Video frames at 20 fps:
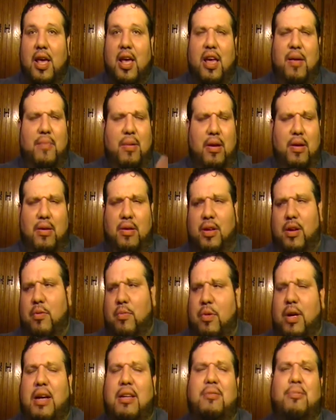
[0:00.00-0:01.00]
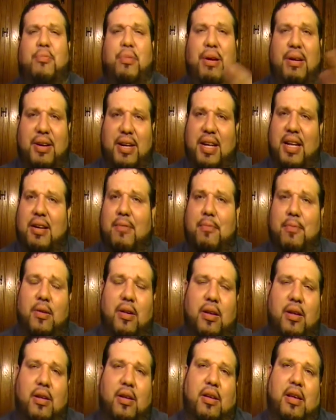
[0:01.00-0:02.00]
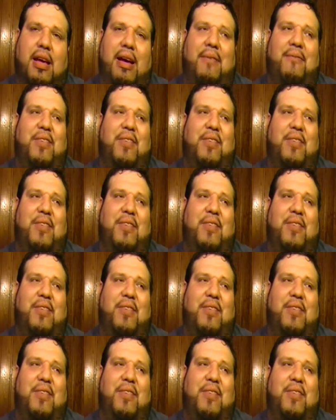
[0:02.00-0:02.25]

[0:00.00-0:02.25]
And I was prepared to get I